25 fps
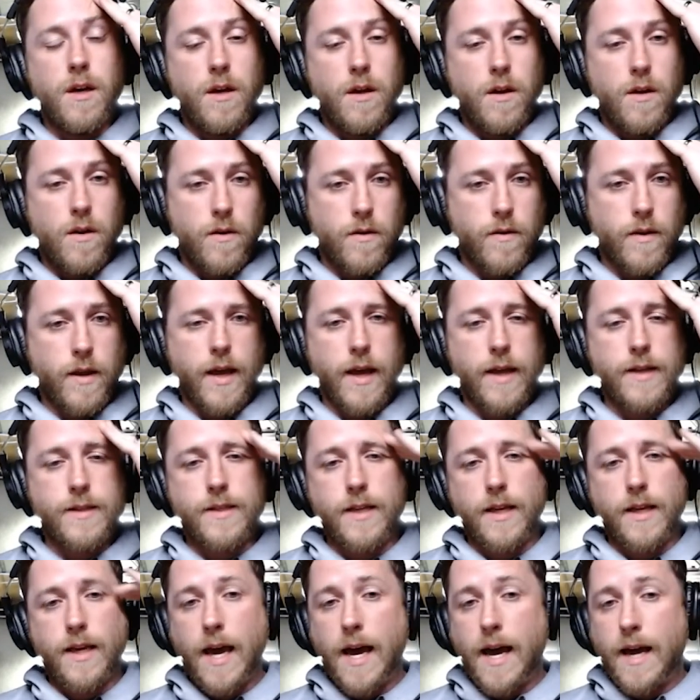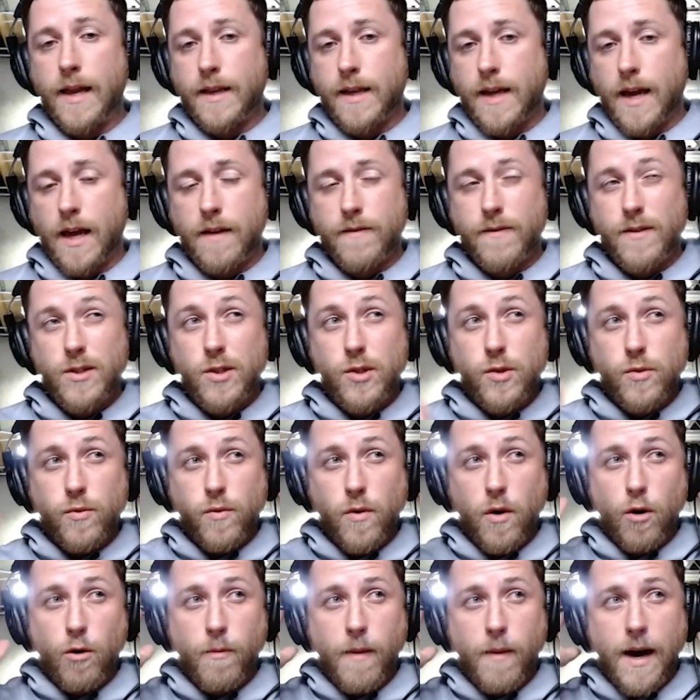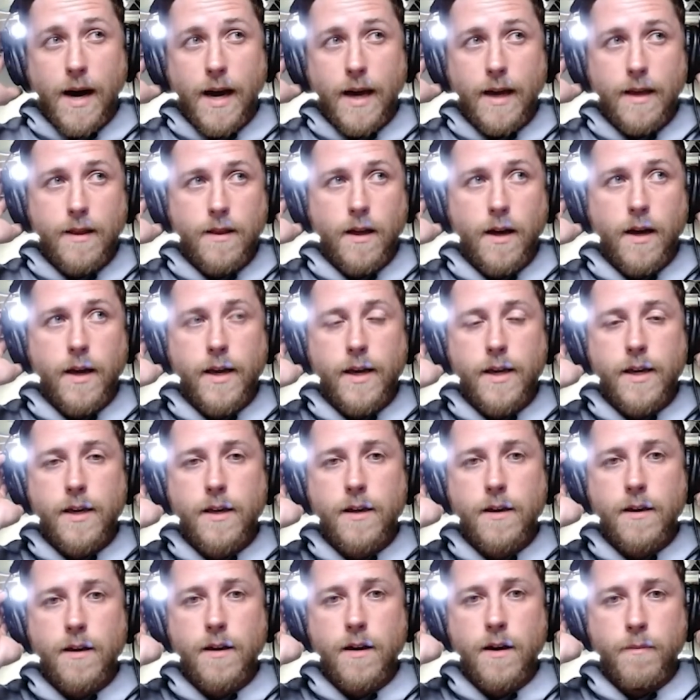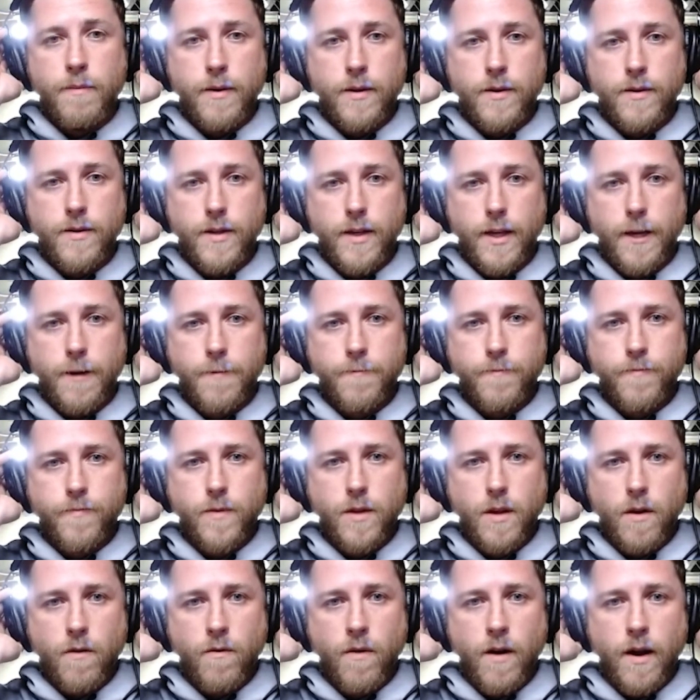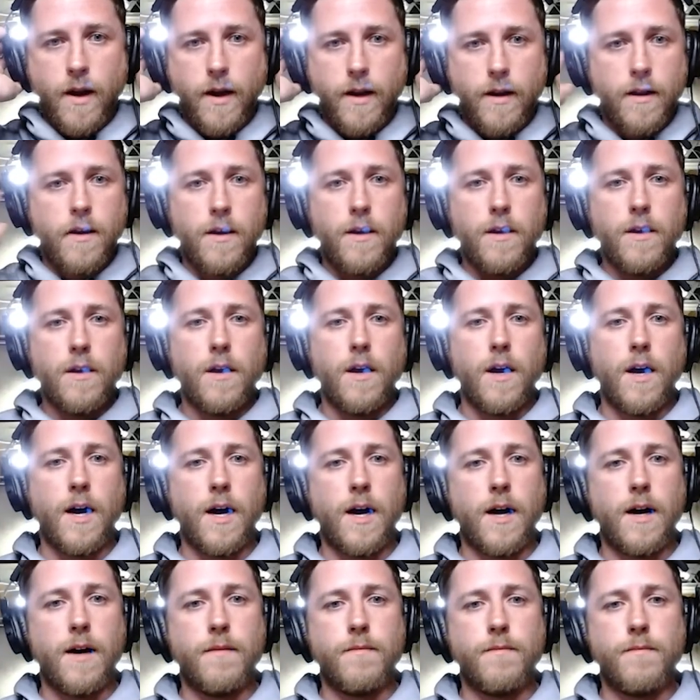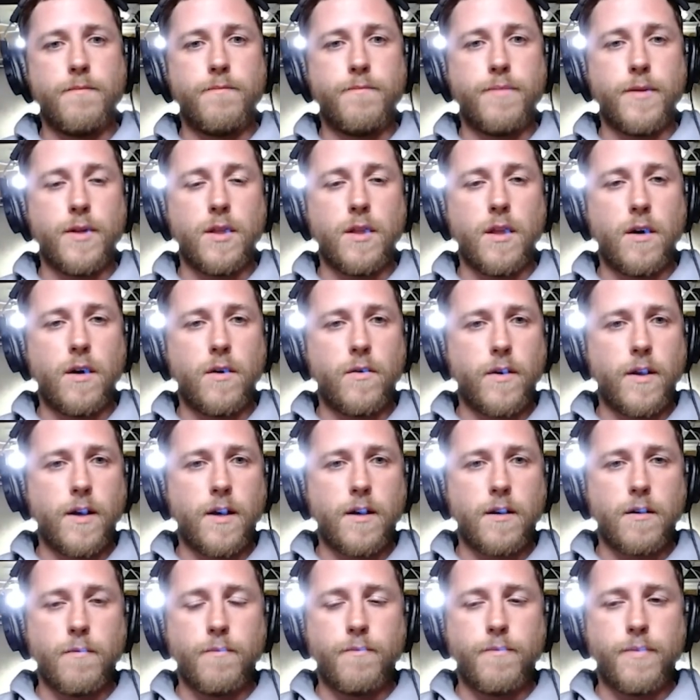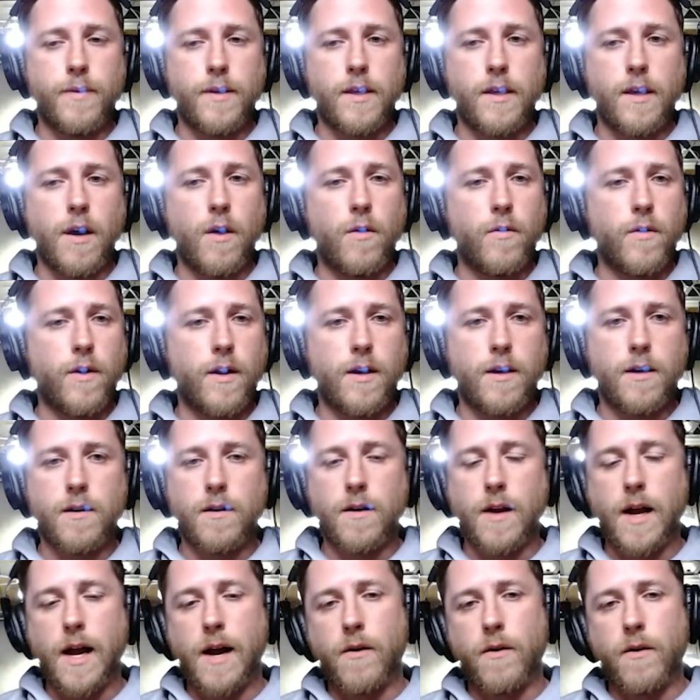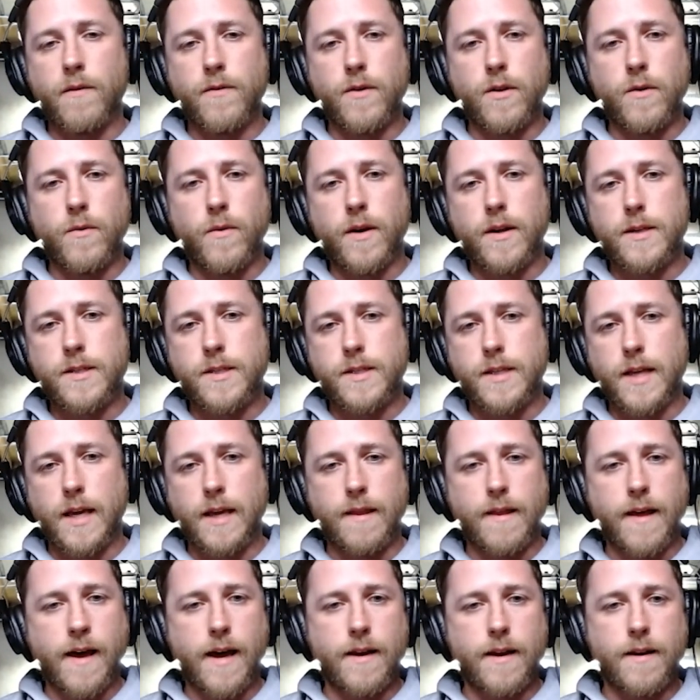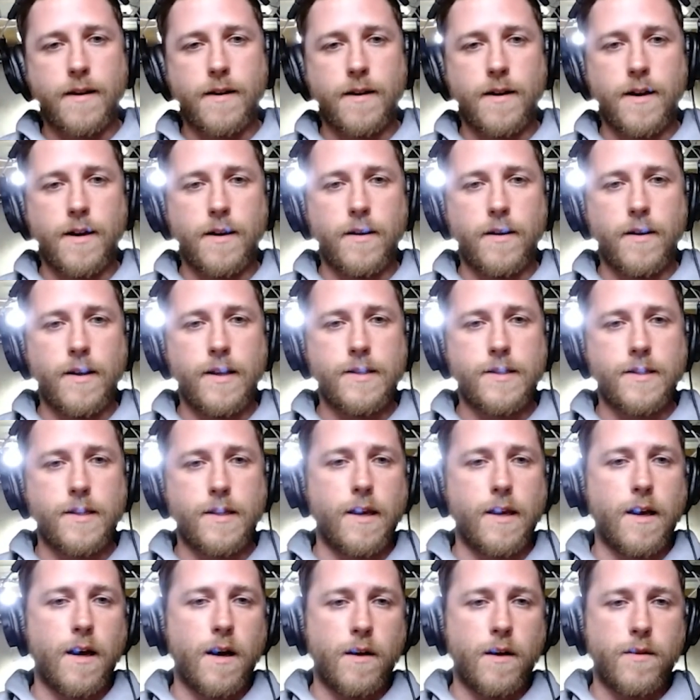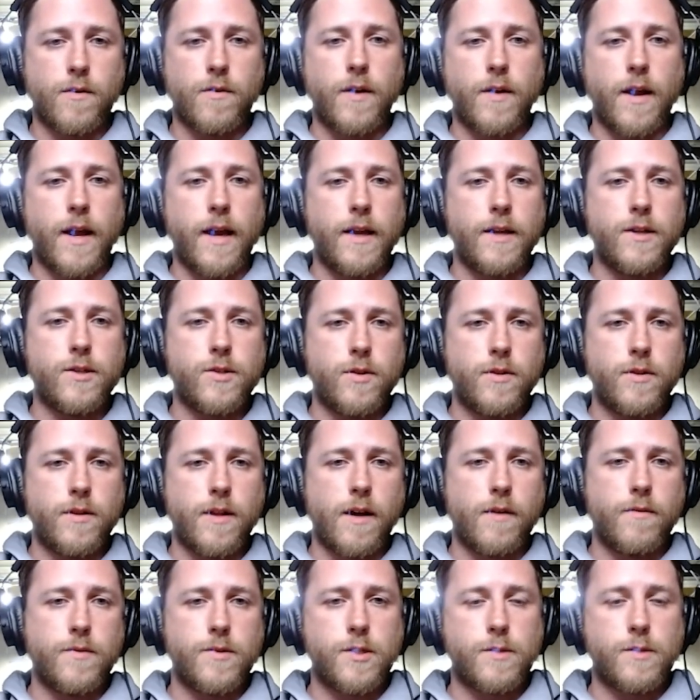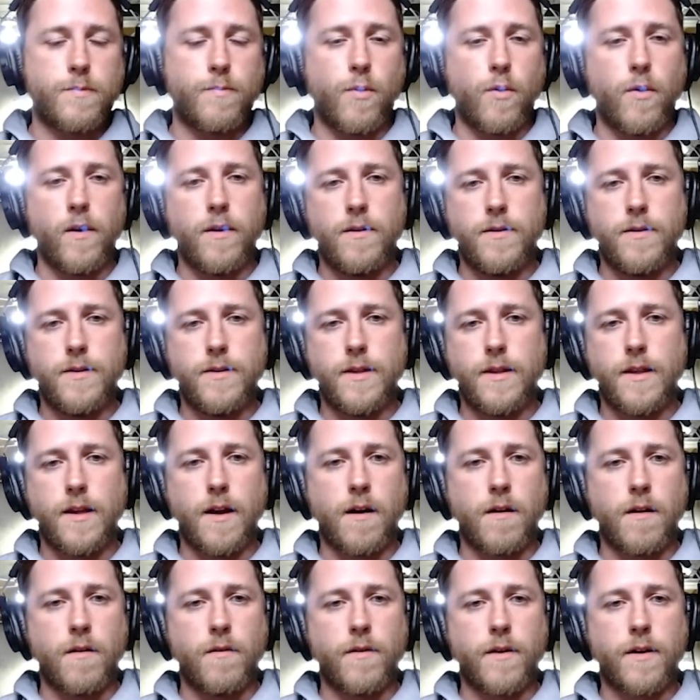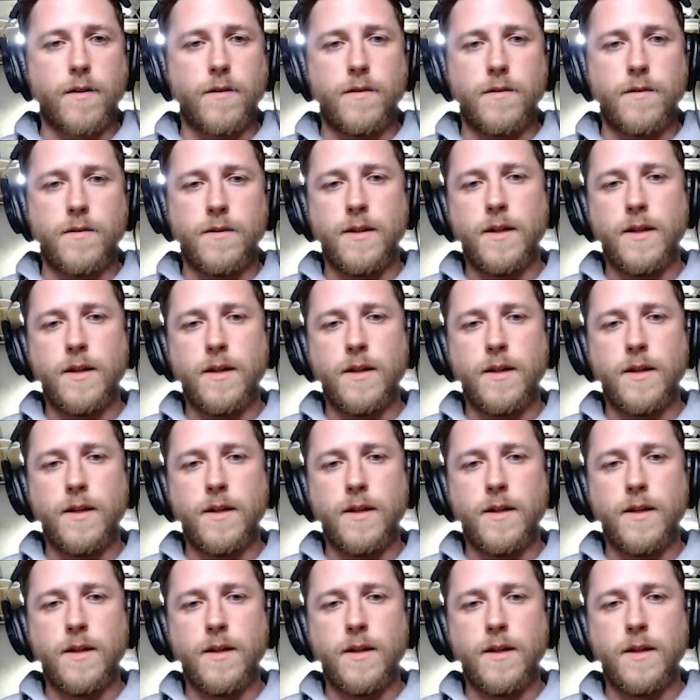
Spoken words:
hinting at kind of a Dromai-like ability, right? Bellona, or however you want to say that, is the other angel that was spoiled in the article.